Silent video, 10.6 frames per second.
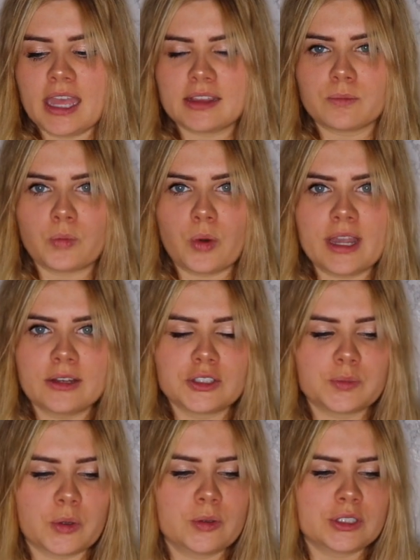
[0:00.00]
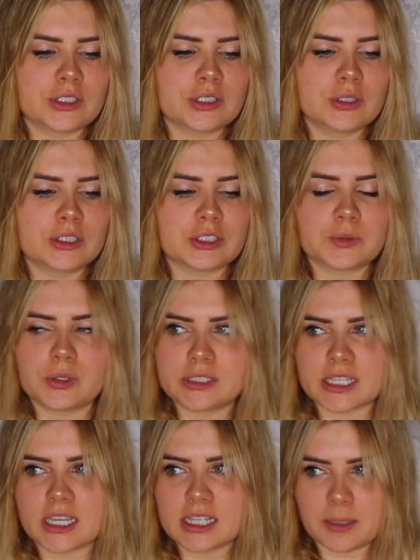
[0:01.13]
What you're supposed to do is you're supposed
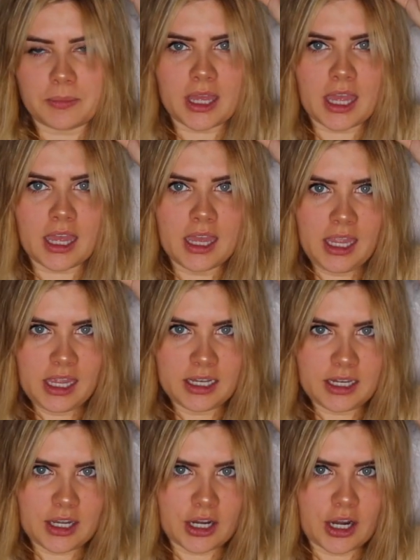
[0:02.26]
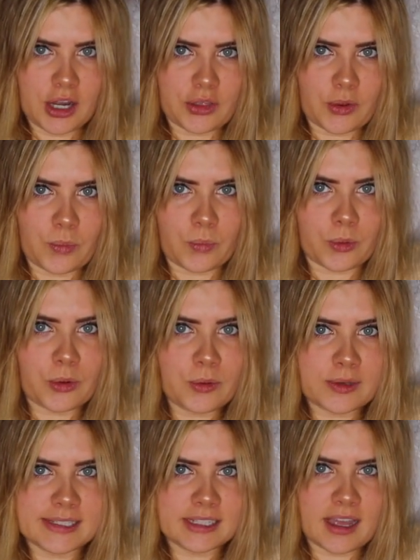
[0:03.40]
to clip it near the
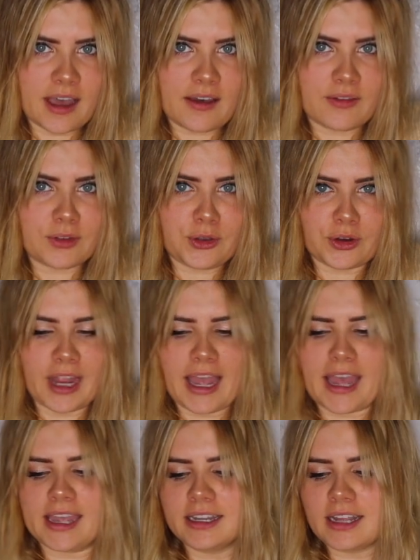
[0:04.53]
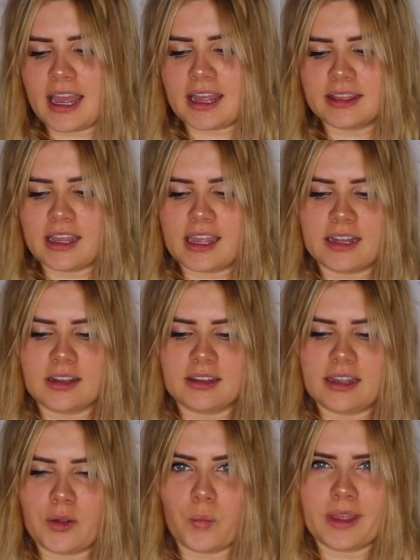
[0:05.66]
root of your head, and then
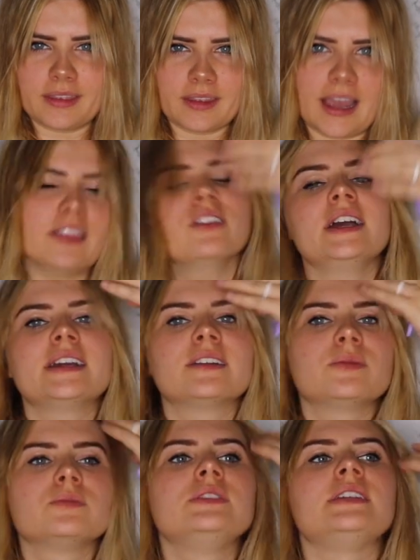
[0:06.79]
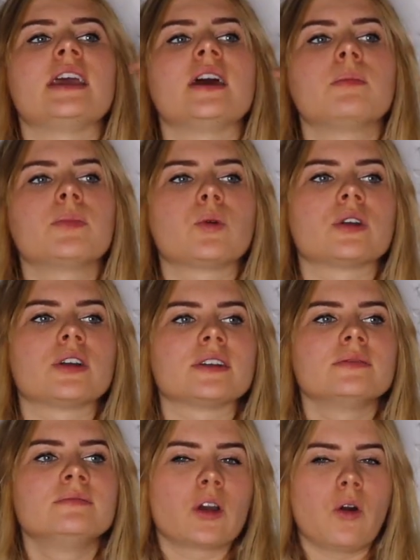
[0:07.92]
like with either like damp
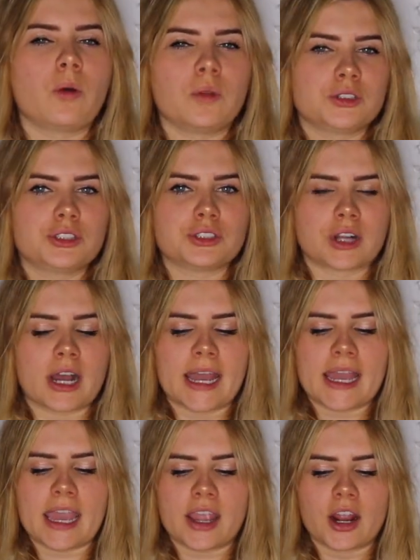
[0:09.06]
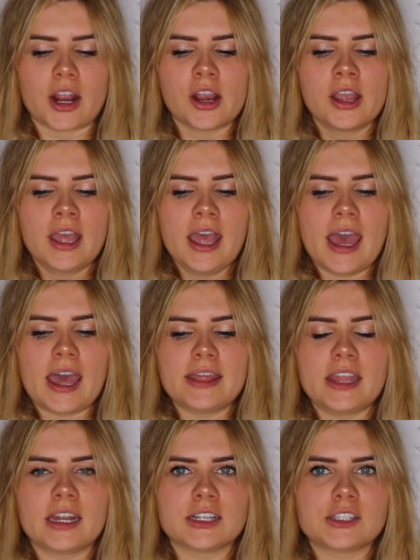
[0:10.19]
or almost dry hair, and
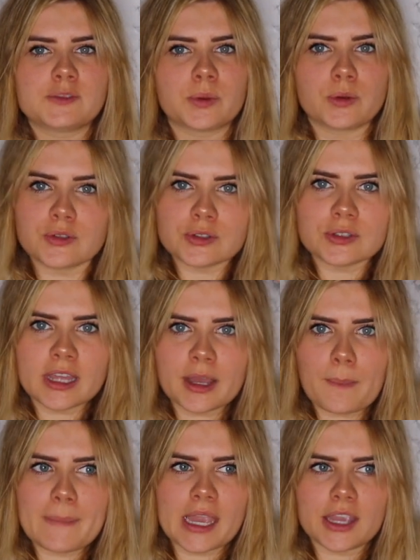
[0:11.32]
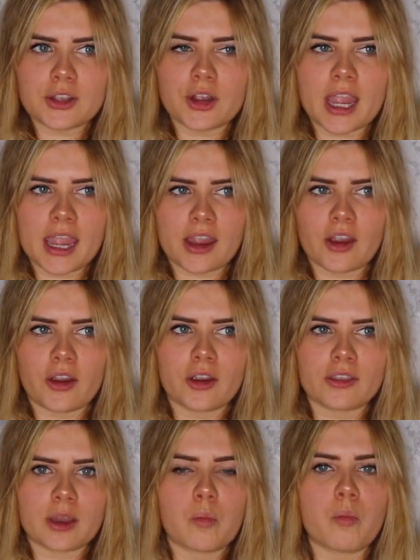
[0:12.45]
then it's supposed to like make your
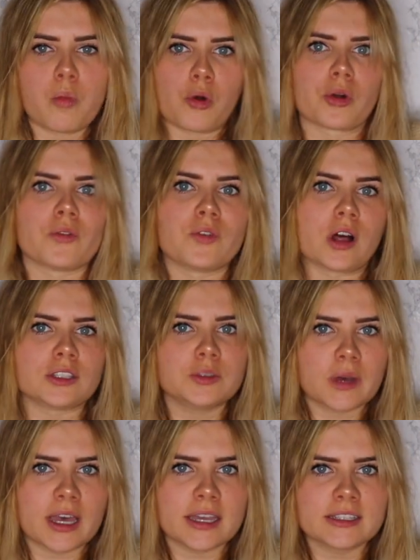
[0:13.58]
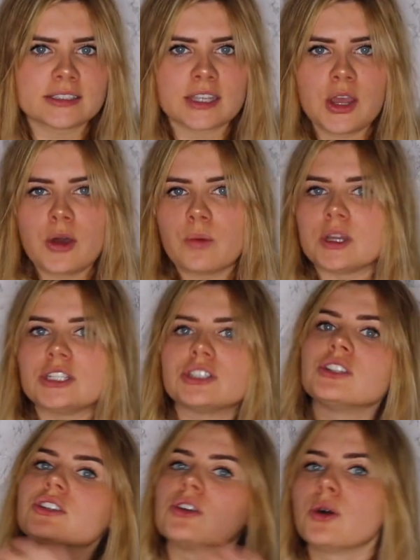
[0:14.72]
hair like more volumized.
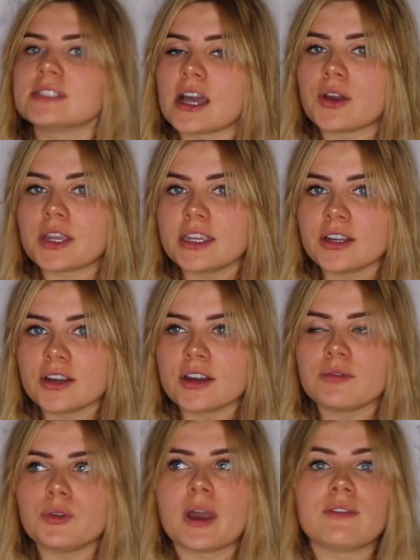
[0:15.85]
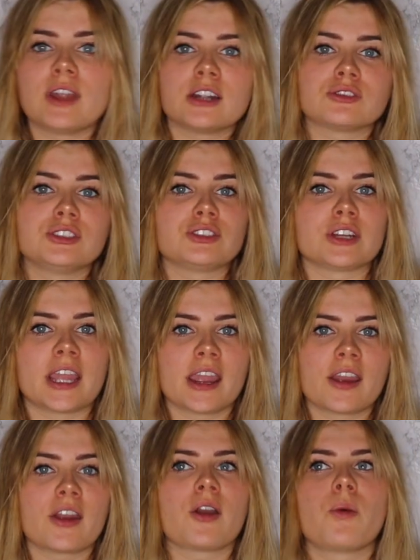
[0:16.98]
Which, girls out here, if you have naturally straight
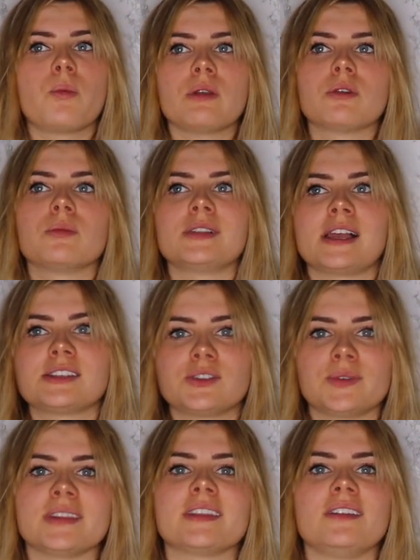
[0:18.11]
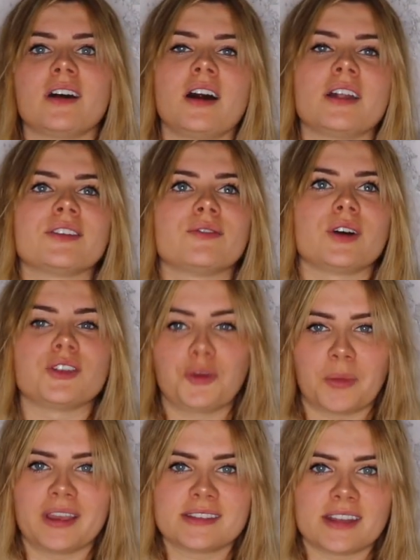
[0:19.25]
hair, we were blessed with not
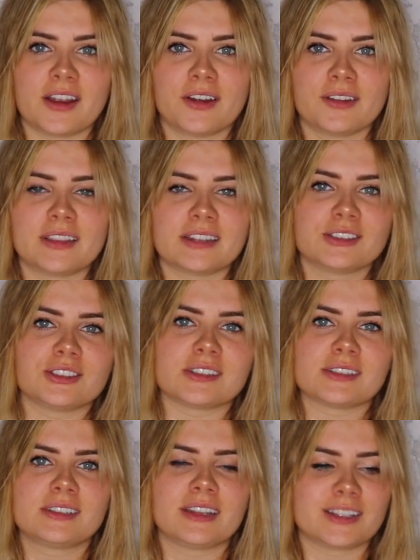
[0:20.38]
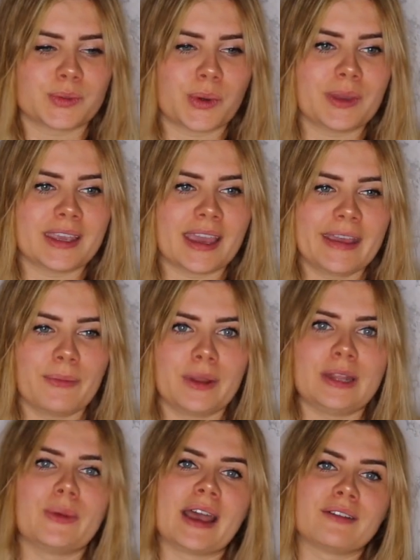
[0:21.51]
volumized hair. That's what we get when
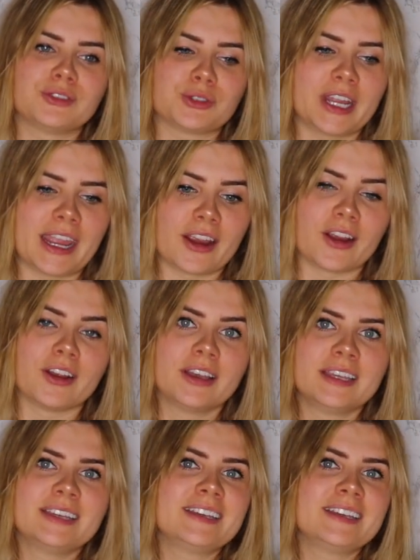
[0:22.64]
you have straight hair.